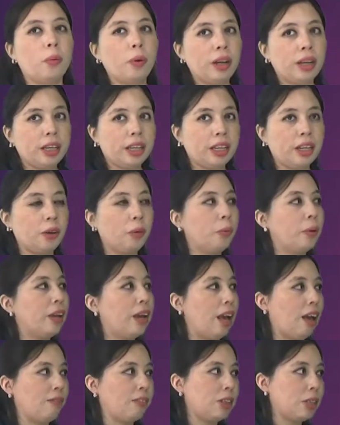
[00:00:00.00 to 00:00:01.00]
Right here we
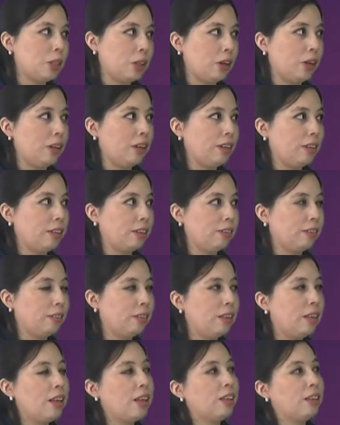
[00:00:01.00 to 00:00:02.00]
have a chart.
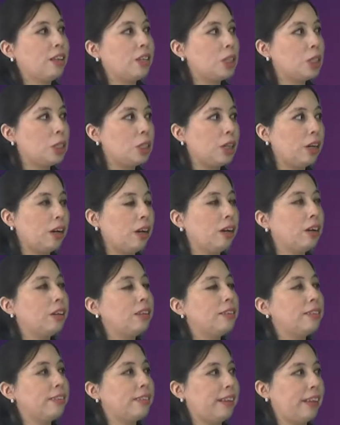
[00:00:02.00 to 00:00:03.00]
The chart
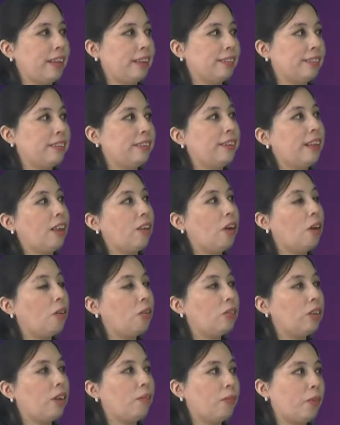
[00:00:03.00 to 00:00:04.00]
says that all
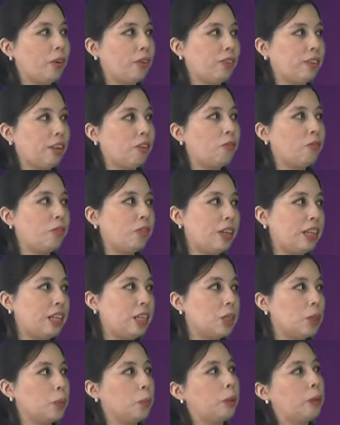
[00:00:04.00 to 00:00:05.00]
the verbs that
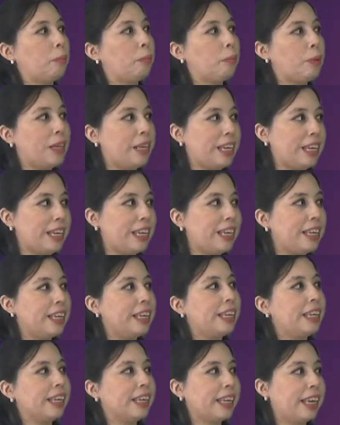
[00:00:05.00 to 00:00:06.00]
finish with P,
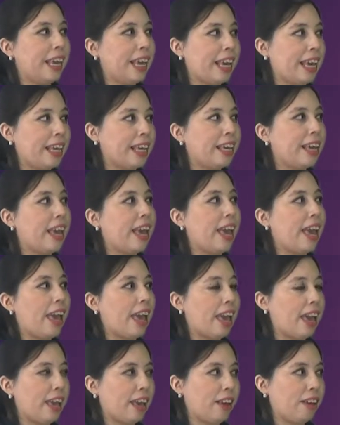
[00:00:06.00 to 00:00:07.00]
K,
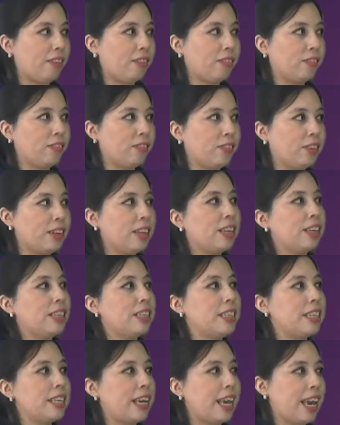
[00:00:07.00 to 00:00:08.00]
F,
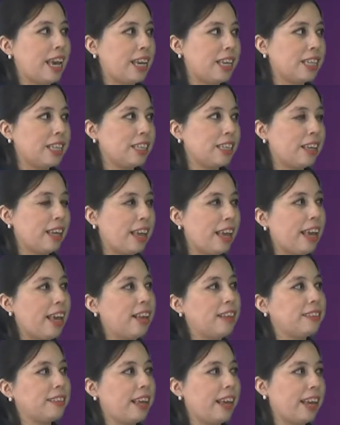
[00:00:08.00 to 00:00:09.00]
PH,
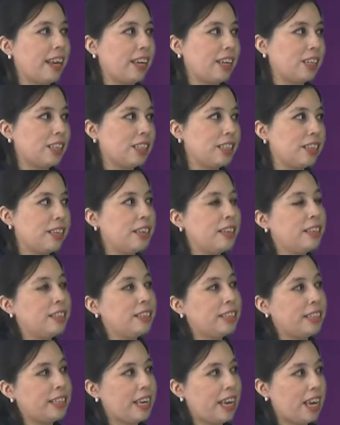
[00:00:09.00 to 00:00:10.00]
SH,
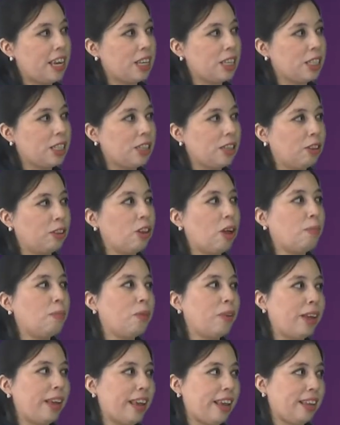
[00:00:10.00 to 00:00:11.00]
CH,
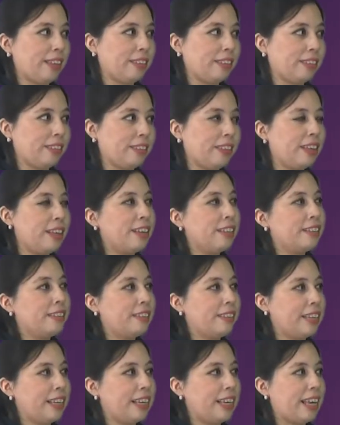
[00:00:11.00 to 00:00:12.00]
double S,
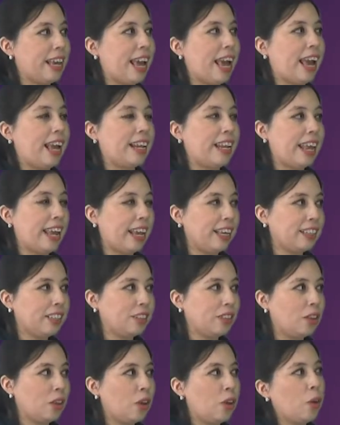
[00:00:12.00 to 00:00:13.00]
C, and X,
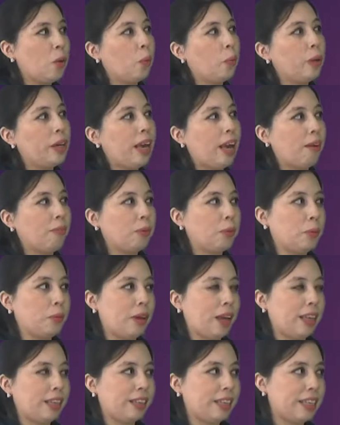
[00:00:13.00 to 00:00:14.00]
we have to
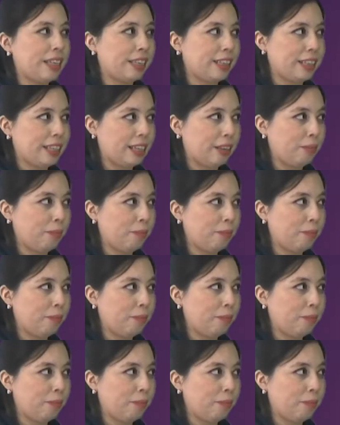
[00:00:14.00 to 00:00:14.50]
add ed.